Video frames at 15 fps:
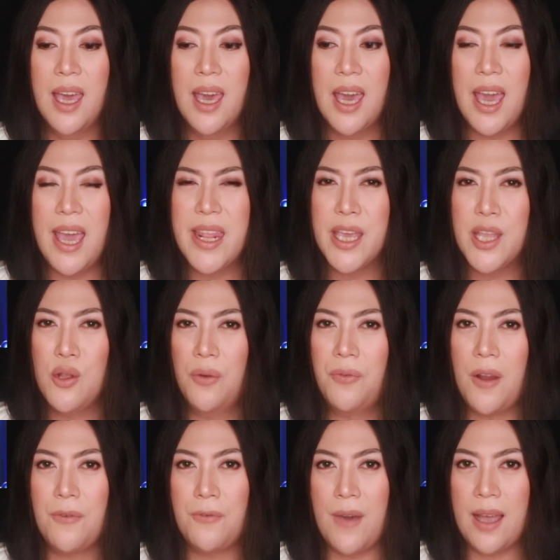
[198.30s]
And I know
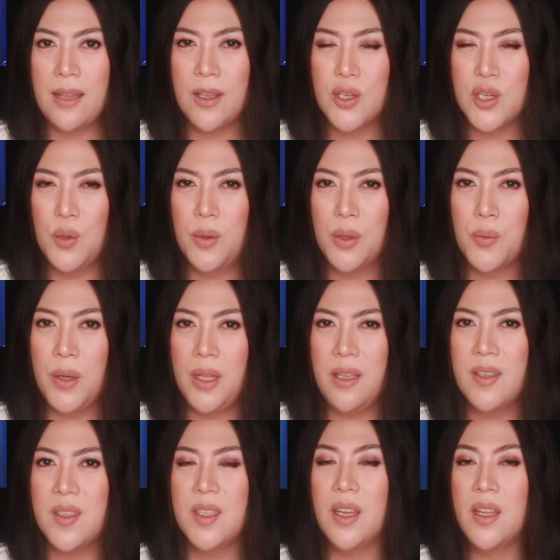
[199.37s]
for a fact that she will really
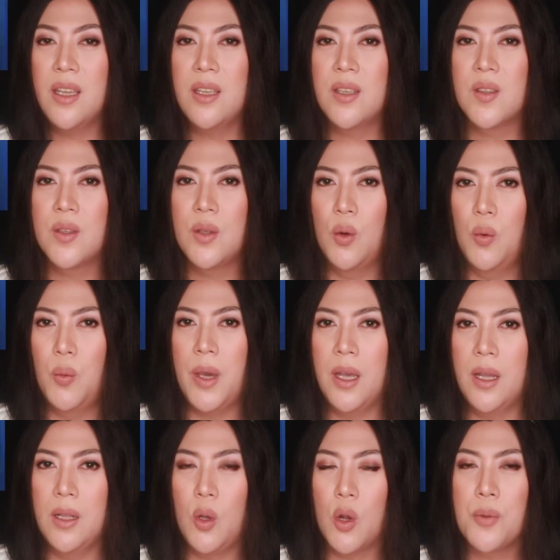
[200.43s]
study so
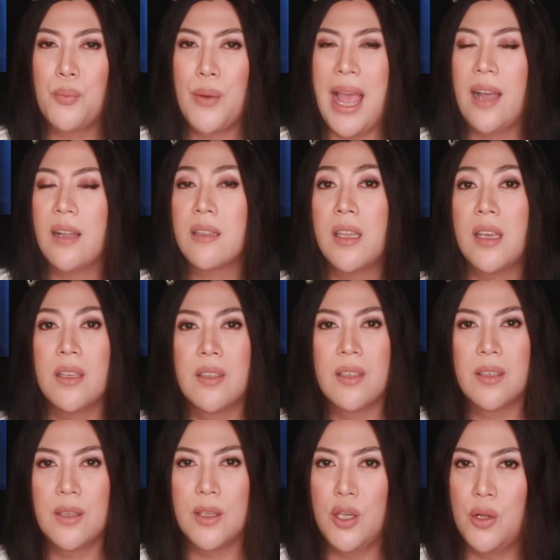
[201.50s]
well or
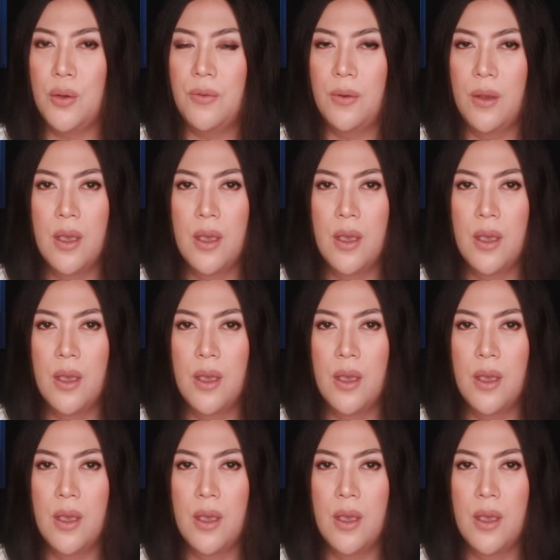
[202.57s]
practice, you know,